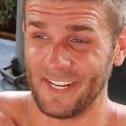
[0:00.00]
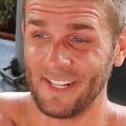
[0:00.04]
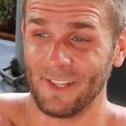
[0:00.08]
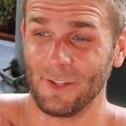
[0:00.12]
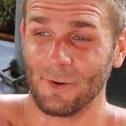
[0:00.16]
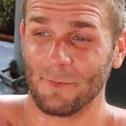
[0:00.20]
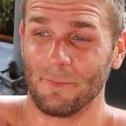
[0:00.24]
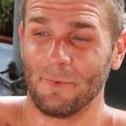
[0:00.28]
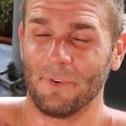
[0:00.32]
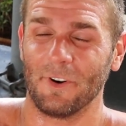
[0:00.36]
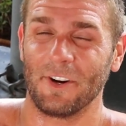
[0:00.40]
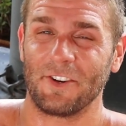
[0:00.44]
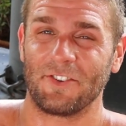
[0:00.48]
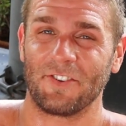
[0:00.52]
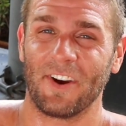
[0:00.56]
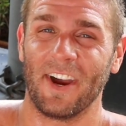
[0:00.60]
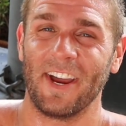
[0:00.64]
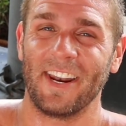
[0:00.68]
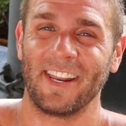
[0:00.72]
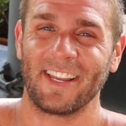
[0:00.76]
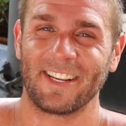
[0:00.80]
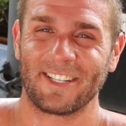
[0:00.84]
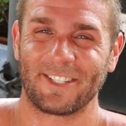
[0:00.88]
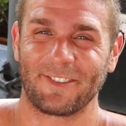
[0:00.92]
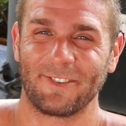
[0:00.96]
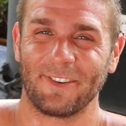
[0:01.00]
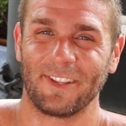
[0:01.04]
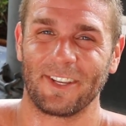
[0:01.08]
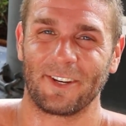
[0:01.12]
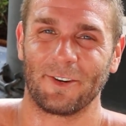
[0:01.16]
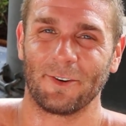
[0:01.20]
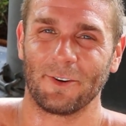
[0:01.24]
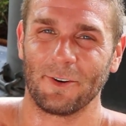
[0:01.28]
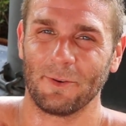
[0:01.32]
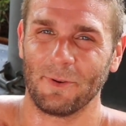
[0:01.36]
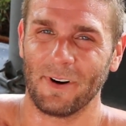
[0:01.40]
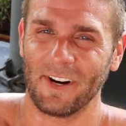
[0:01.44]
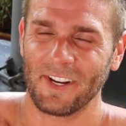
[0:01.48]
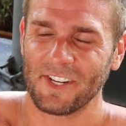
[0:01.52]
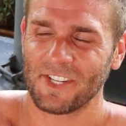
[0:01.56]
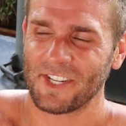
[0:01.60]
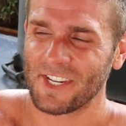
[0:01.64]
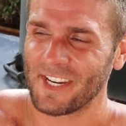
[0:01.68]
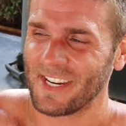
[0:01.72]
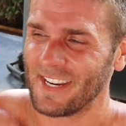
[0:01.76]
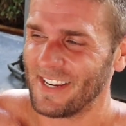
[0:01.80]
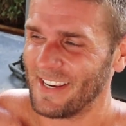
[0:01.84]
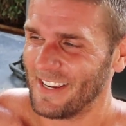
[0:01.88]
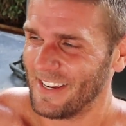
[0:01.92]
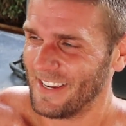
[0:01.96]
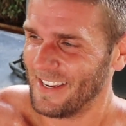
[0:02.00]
here, little boy training. It's really cool to watch.